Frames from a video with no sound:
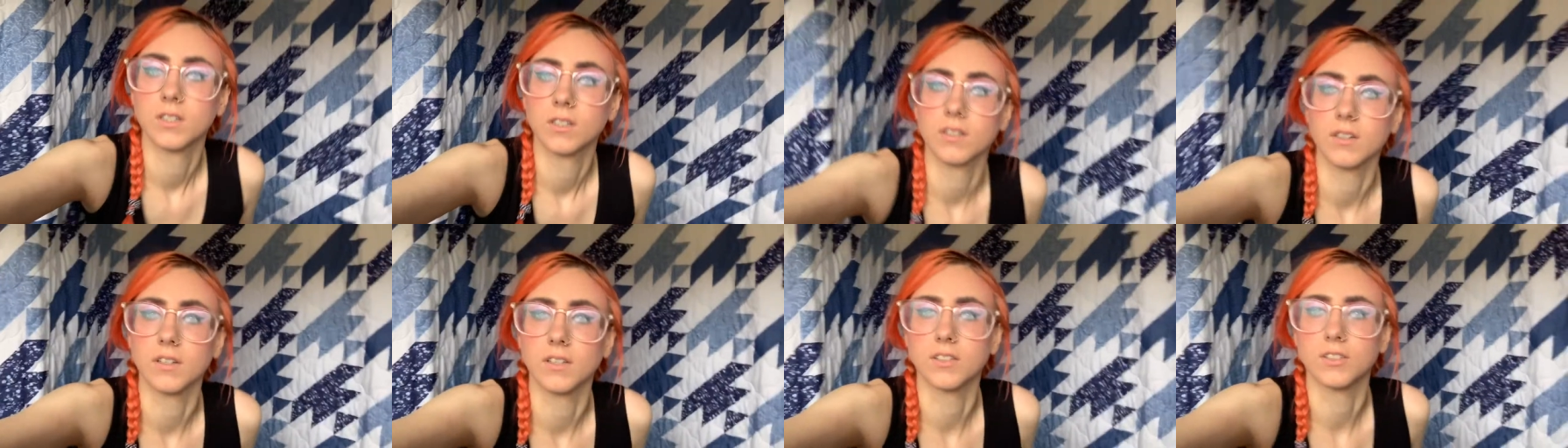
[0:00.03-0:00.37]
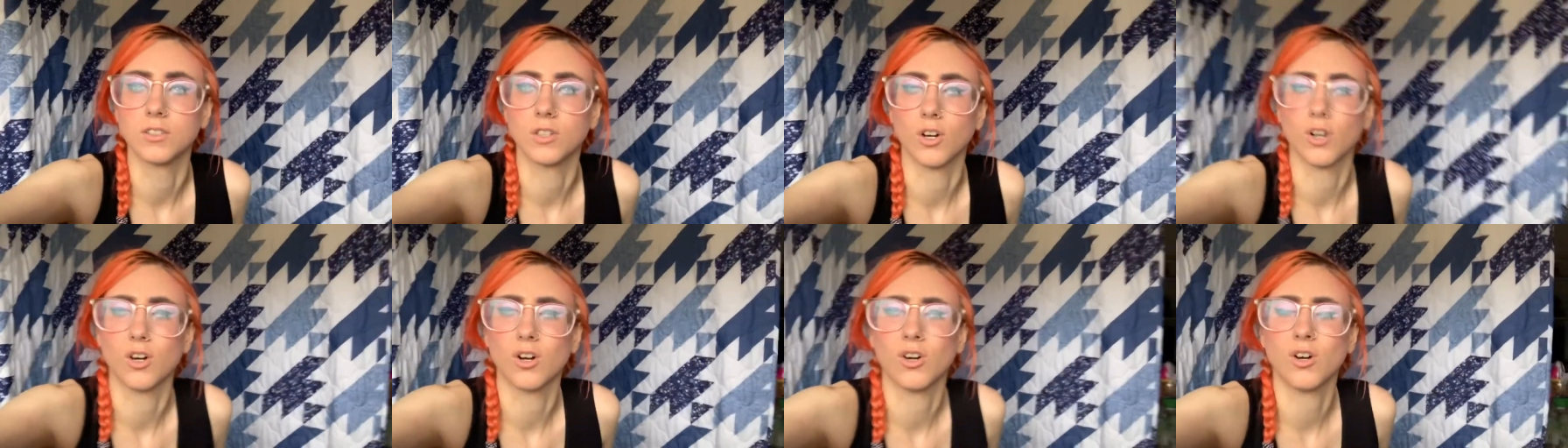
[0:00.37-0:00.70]
Let's
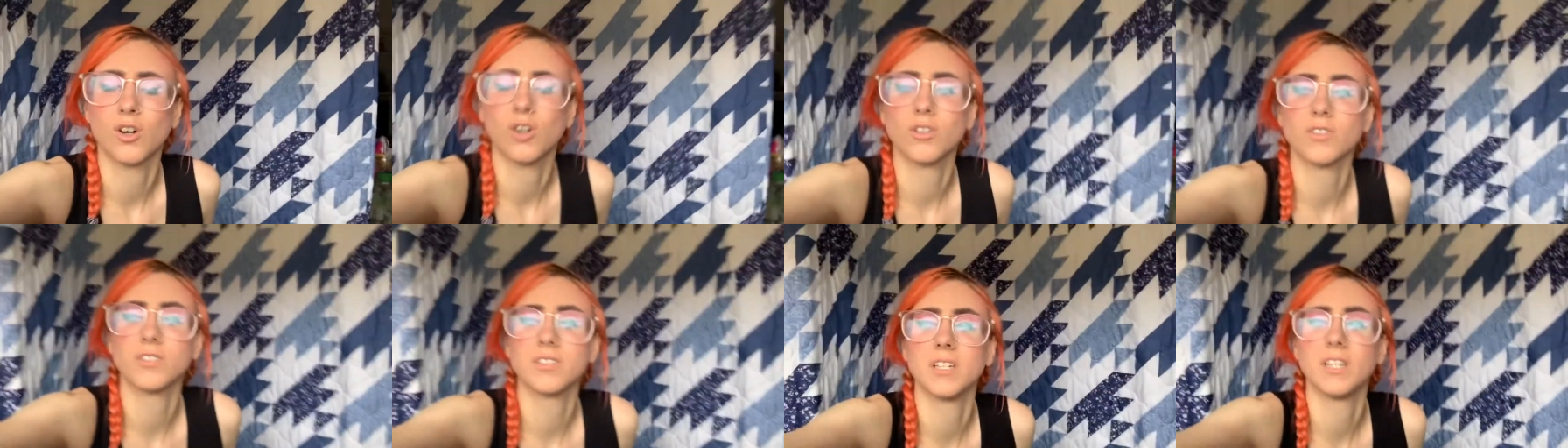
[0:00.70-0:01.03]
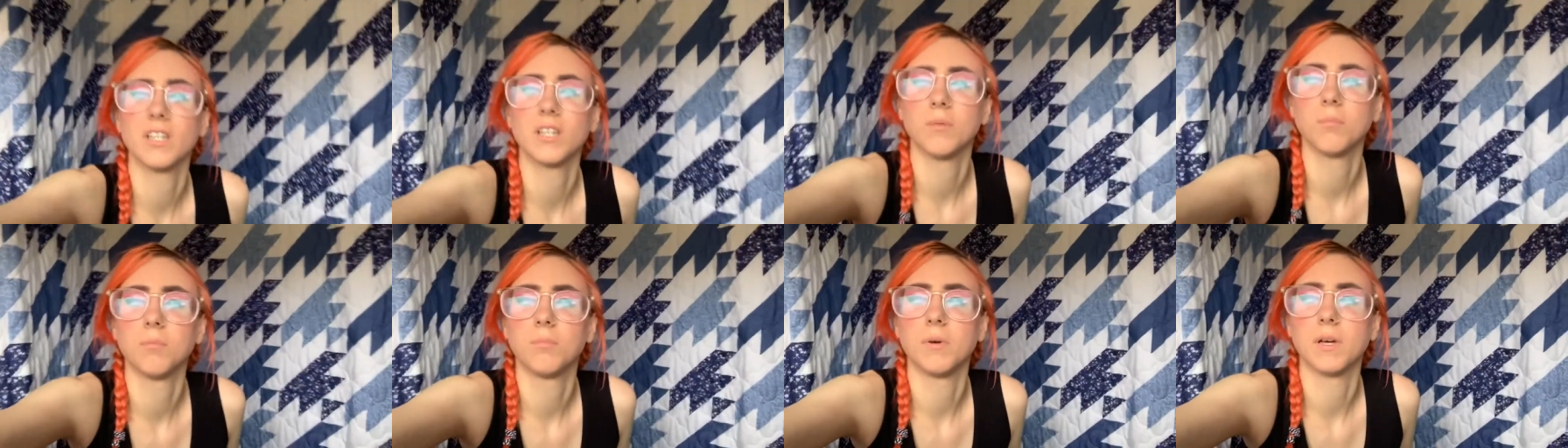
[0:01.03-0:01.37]
all
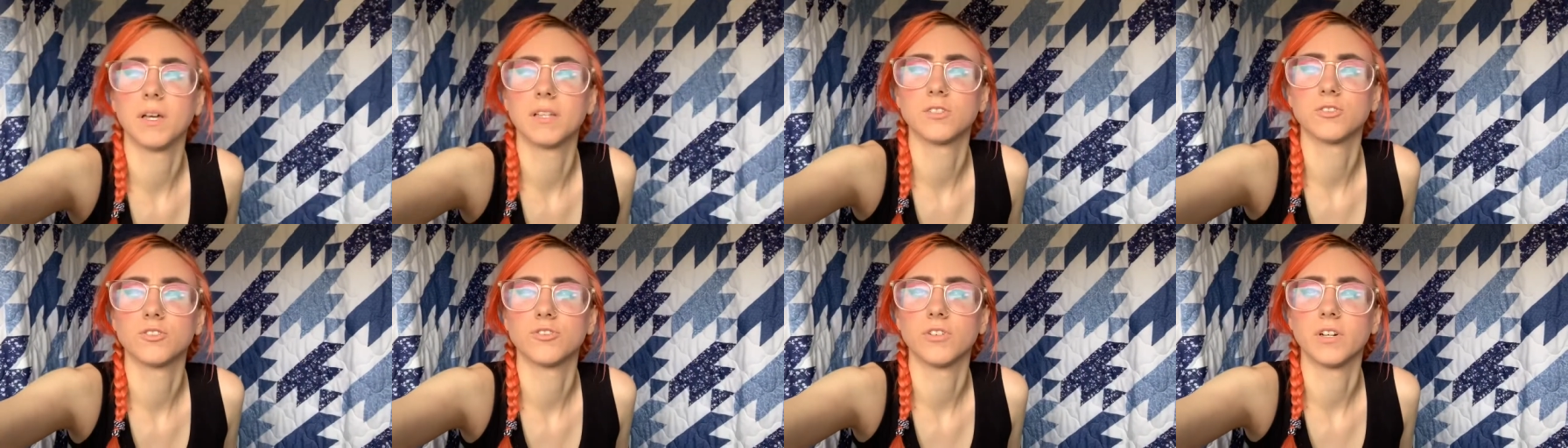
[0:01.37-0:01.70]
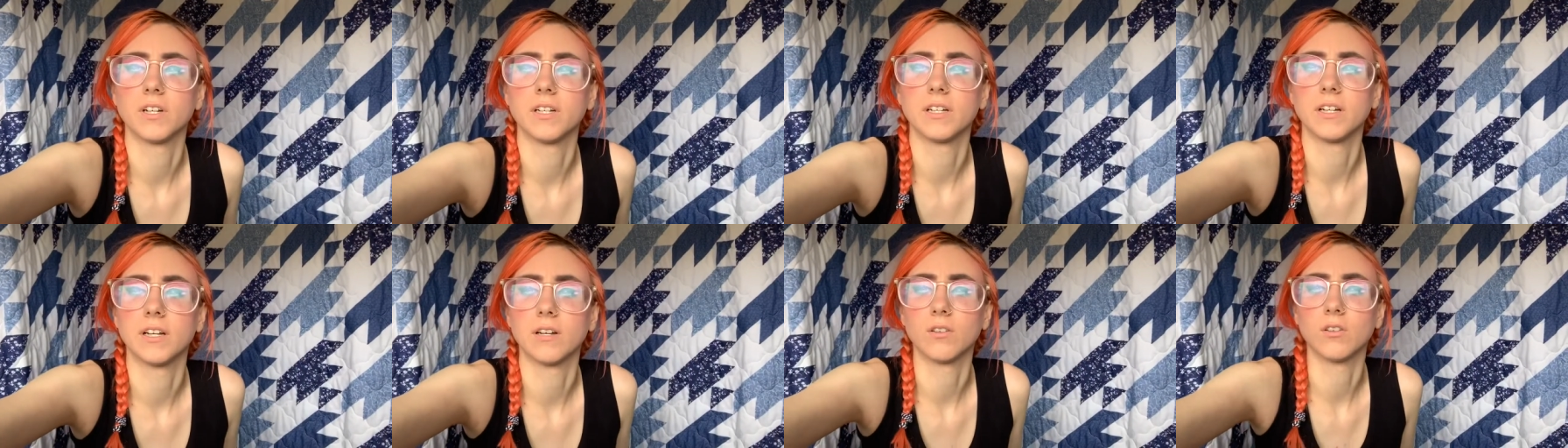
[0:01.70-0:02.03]
take bets
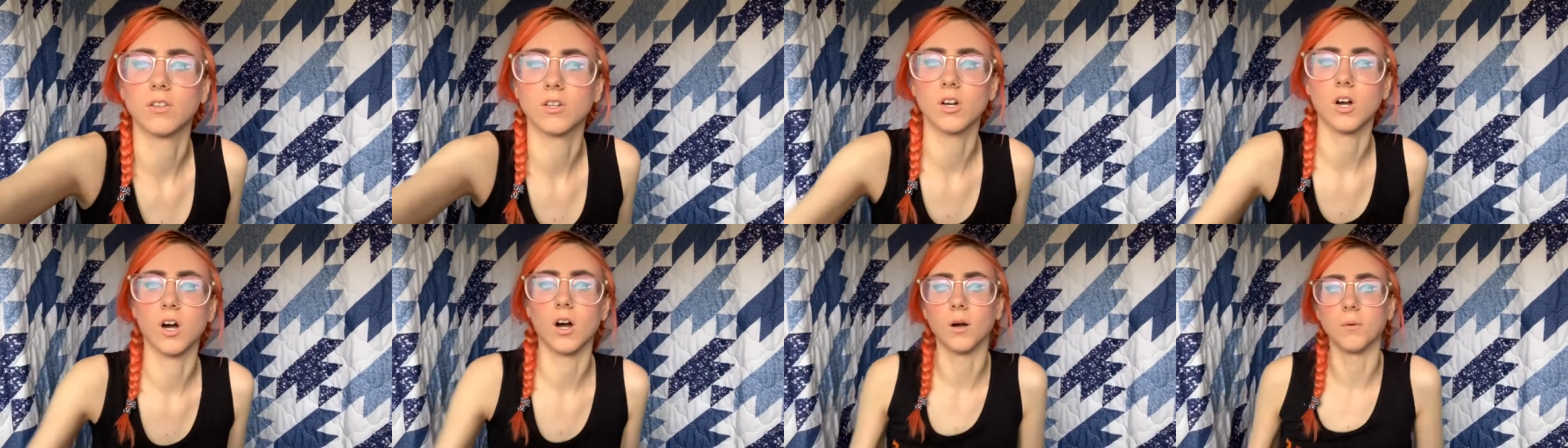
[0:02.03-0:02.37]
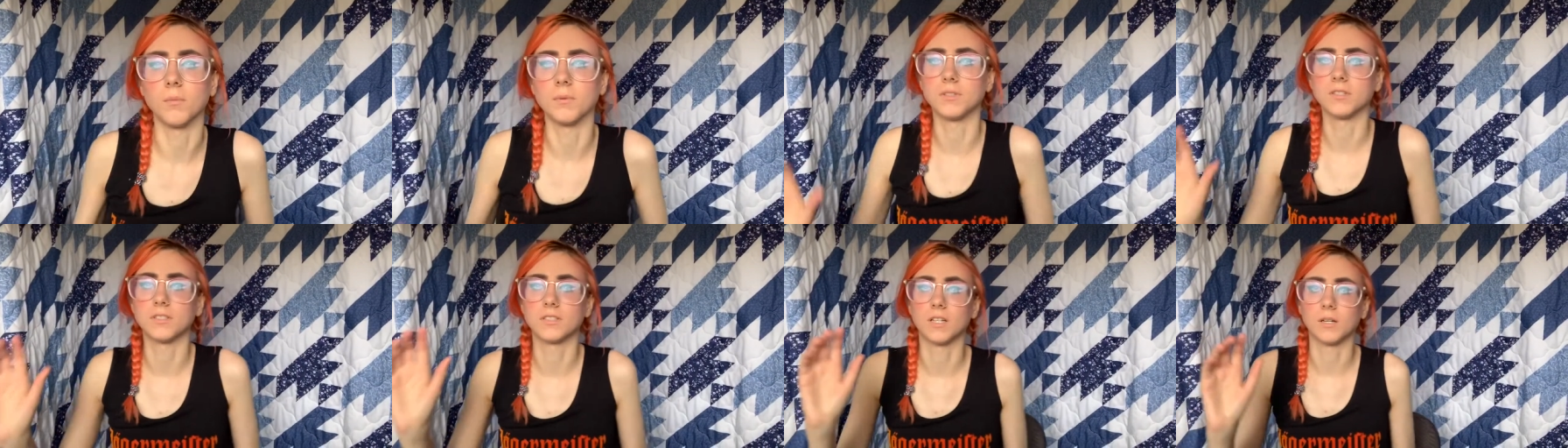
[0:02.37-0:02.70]
right now in the
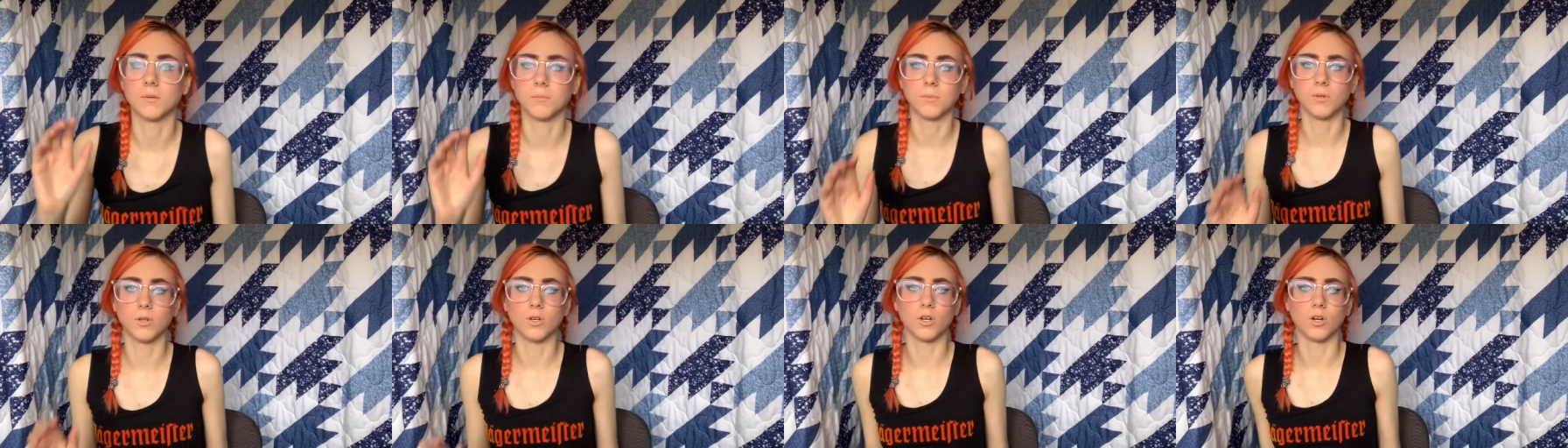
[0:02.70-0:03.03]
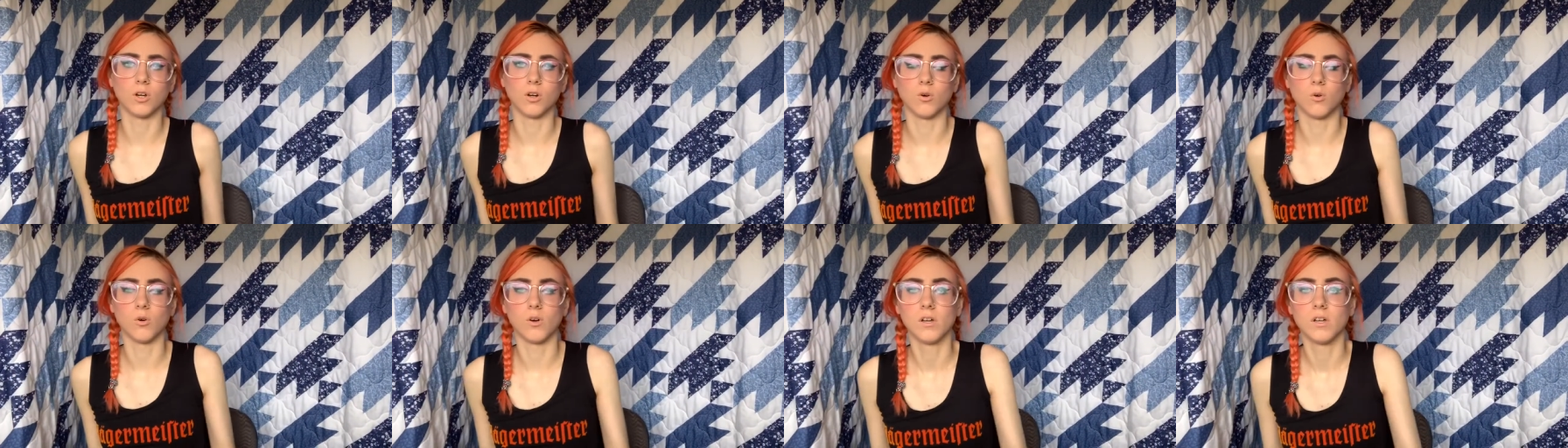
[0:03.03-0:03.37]
comments down
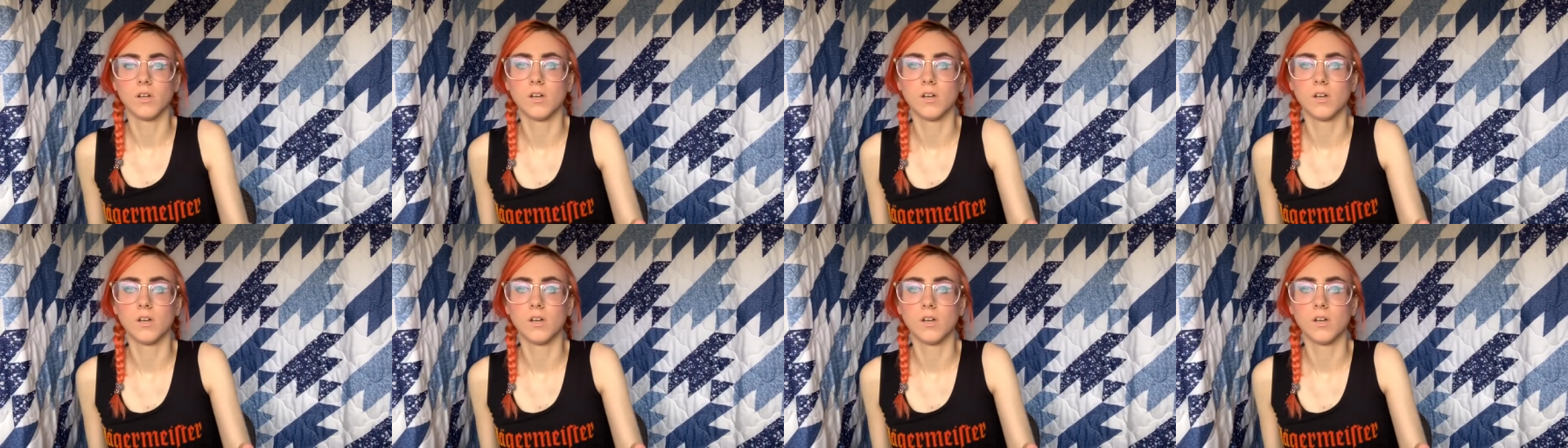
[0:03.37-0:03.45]
below